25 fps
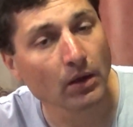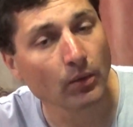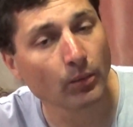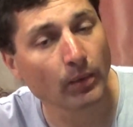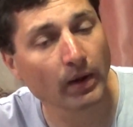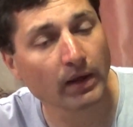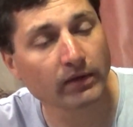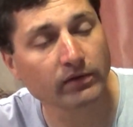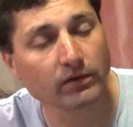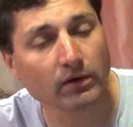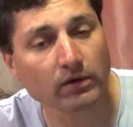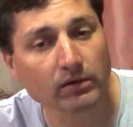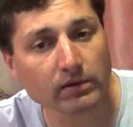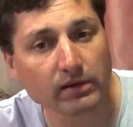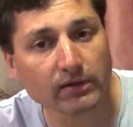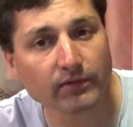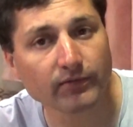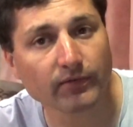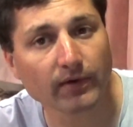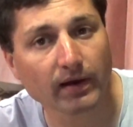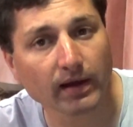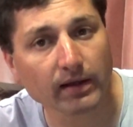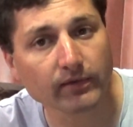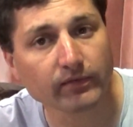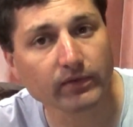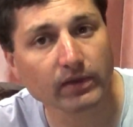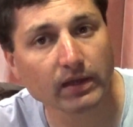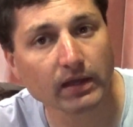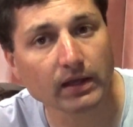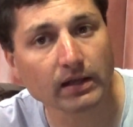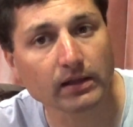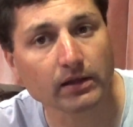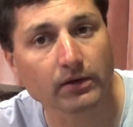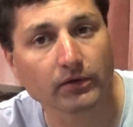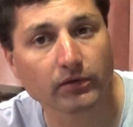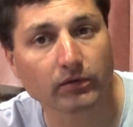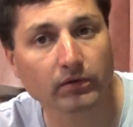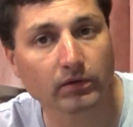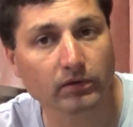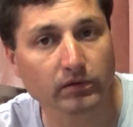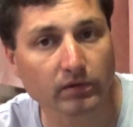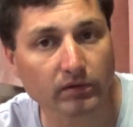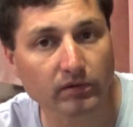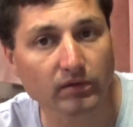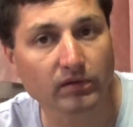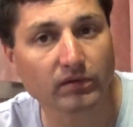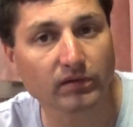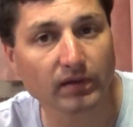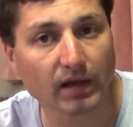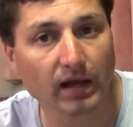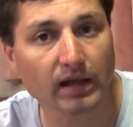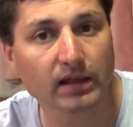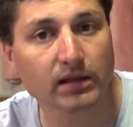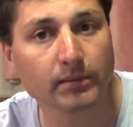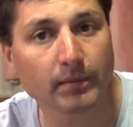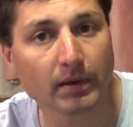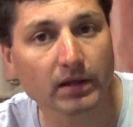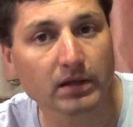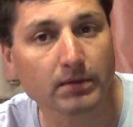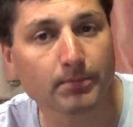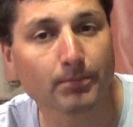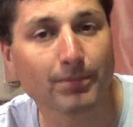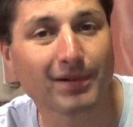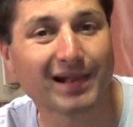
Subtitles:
weighs only 5 kilos because it's entirely made of